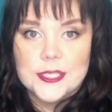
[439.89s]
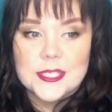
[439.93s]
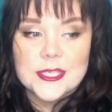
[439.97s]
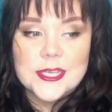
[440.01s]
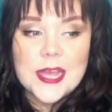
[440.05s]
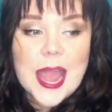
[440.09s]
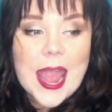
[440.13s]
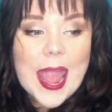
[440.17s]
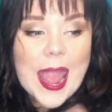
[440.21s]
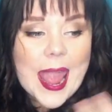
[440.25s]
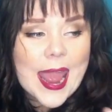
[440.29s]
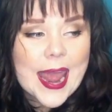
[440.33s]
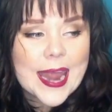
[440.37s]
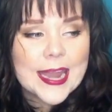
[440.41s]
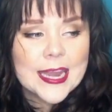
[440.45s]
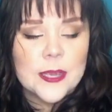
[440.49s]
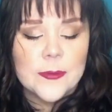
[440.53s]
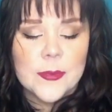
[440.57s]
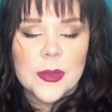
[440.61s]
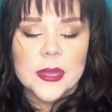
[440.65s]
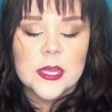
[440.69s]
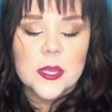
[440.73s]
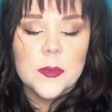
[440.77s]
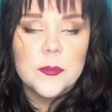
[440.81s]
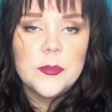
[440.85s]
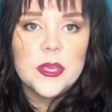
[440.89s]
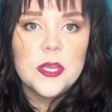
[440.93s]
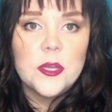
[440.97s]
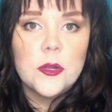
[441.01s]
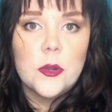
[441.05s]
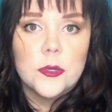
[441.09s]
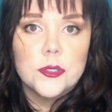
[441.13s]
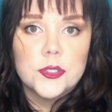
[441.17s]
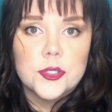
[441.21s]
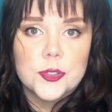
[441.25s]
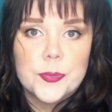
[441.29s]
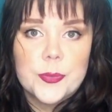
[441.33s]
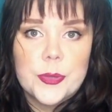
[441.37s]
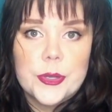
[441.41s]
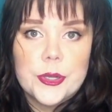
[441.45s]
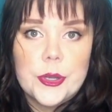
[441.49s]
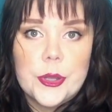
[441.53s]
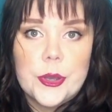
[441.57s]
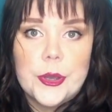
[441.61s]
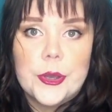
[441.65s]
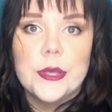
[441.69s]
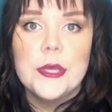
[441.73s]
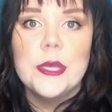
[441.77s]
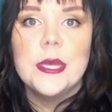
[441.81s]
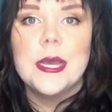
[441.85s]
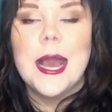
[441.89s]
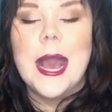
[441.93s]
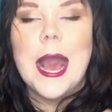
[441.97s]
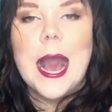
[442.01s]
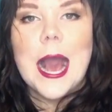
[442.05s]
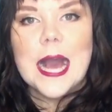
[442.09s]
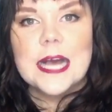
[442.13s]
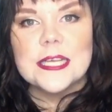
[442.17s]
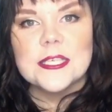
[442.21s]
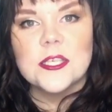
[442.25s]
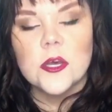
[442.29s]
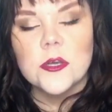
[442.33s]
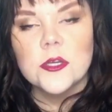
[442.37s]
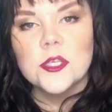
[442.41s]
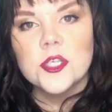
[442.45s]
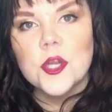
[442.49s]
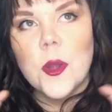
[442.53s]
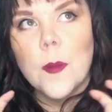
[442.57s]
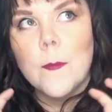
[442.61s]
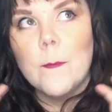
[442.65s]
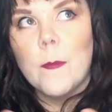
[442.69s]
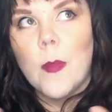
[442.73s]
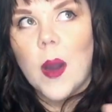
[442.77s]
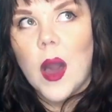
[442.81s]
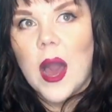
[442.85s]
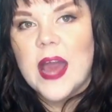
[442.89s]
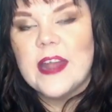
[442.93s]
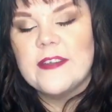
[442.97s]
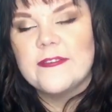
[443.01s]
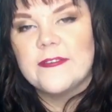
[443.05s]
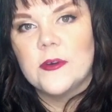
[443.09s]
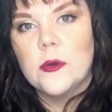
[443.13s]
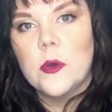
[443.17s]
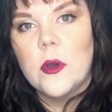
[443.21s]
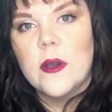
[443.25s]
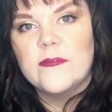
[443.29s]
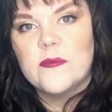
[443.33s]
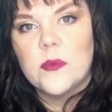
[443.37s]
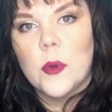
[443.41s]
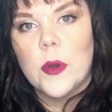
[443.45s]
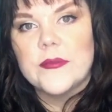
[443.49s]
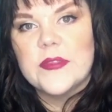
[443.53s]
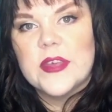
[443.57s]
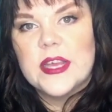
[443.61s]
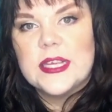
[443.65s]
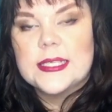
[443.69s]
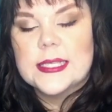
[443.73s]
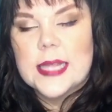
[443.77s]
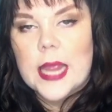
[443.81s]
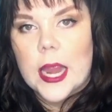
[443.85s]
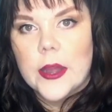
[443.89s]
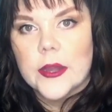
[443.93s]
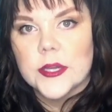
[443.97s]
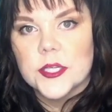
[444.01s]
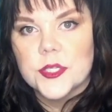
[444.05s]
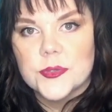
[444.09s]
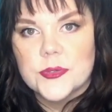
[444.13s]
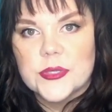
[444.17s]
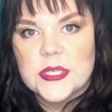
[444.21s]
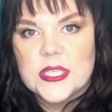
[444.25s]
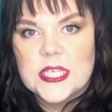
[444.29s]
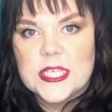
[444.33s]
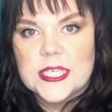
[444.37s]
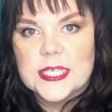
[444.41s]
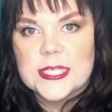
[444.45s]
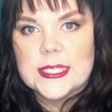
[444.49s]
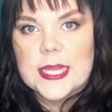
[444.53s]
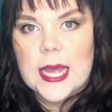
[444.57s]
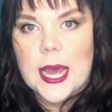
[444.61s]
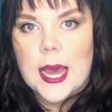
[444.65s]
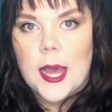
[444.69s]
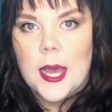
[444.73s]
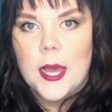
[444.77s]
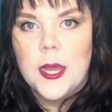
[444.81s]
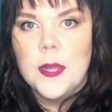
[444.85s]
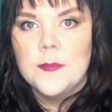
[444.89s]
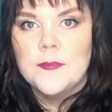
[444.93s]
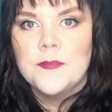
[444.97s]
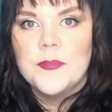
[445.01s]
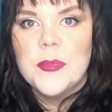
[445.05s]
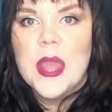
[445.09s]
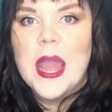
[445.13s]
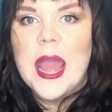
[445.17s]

So anyone can be an entrepreneur as long as you're mindful of what these characteristics are.